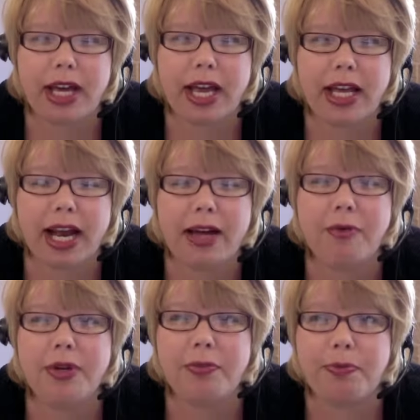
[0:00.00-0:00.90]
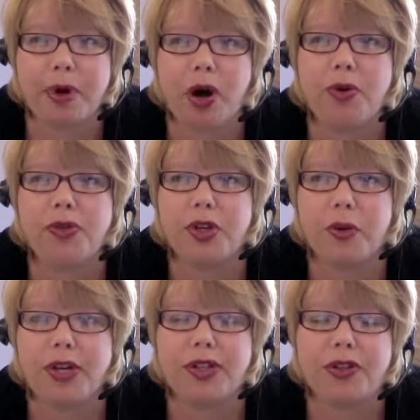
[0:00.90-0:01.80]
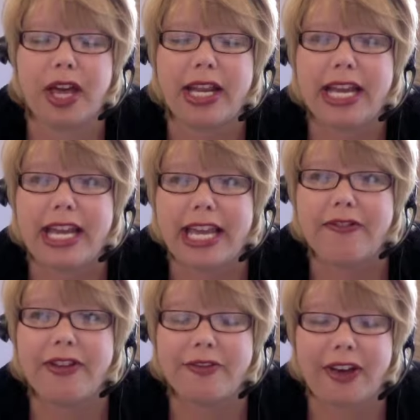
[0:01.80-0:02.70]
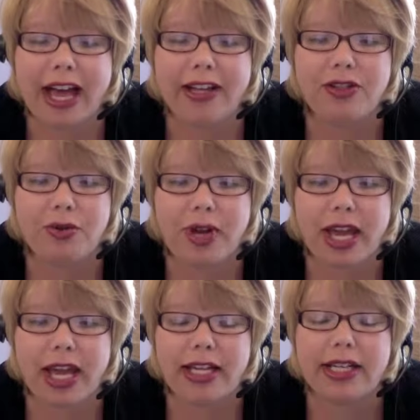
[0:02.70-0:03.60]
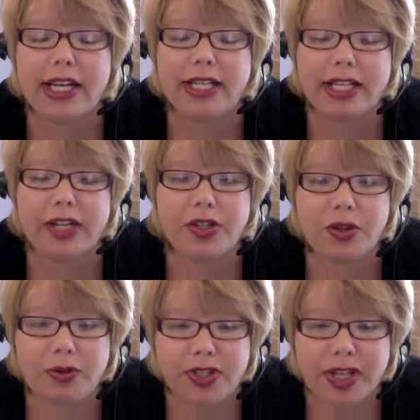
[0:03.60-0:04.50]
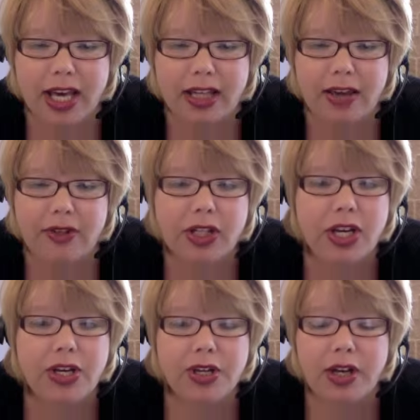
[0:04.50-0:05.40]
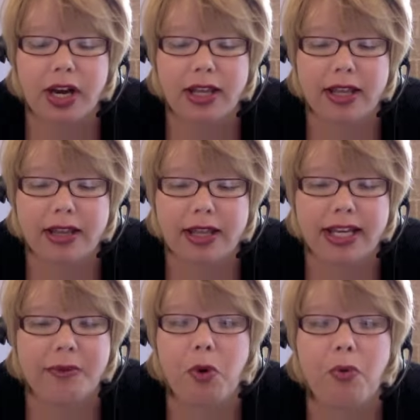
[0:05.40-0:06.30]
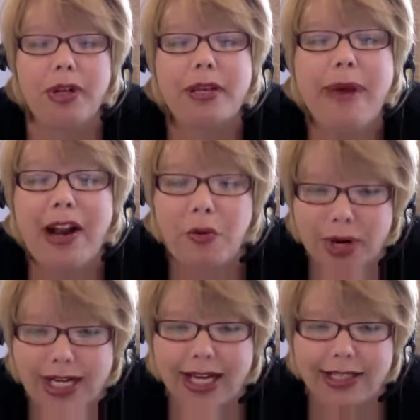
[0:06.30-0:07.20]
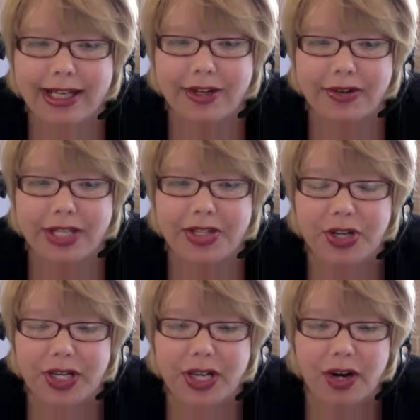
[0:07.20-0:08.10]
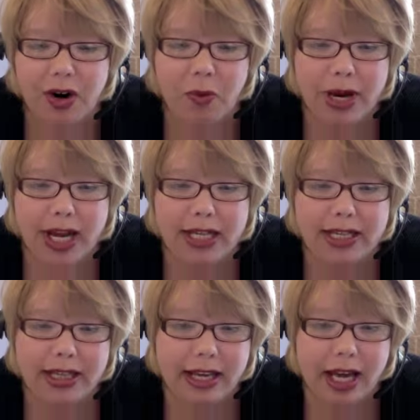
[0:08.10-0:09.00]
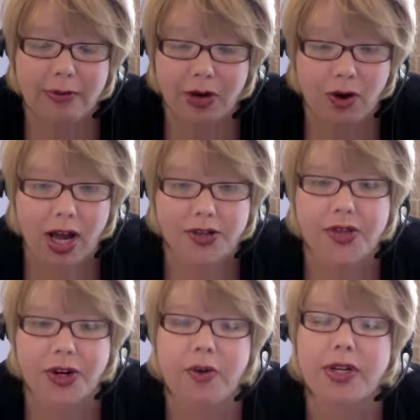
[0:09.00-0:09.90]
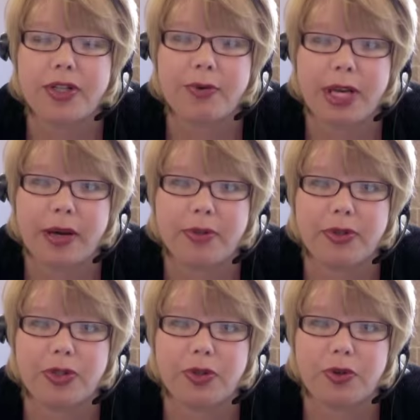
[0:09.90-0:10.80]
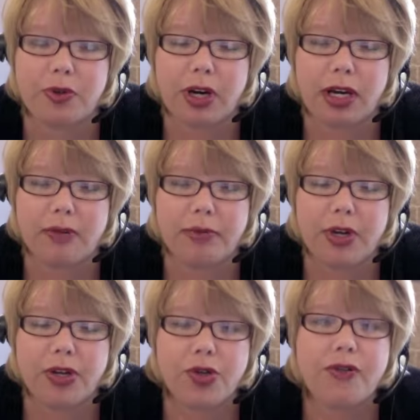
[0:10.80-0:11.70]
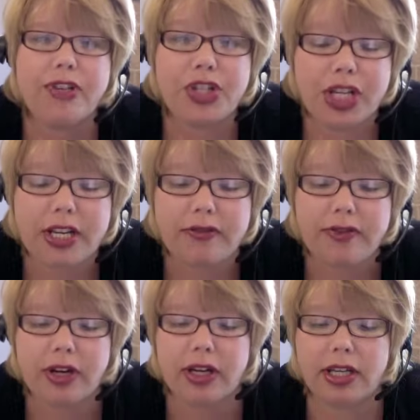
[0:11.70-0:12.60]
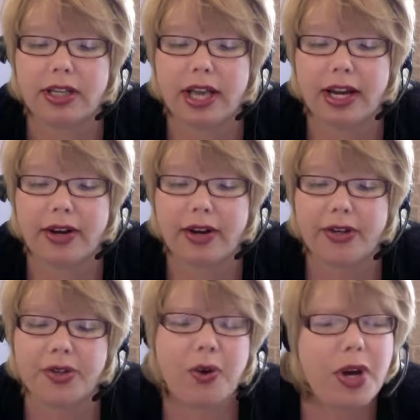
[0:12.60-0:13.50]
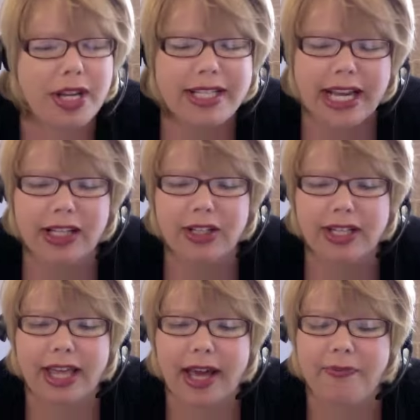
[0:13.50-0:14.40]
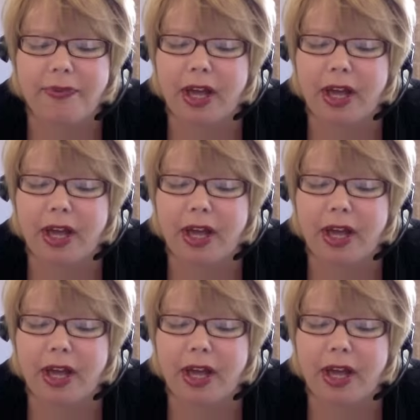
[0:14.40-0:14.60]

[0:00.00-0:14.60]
and I would pose the question that if in fact you can teach students to that level, I think it won't really matter what content you're teaching or what content they come across. They're going to be able to sort of achieve in that area. So take a look at that.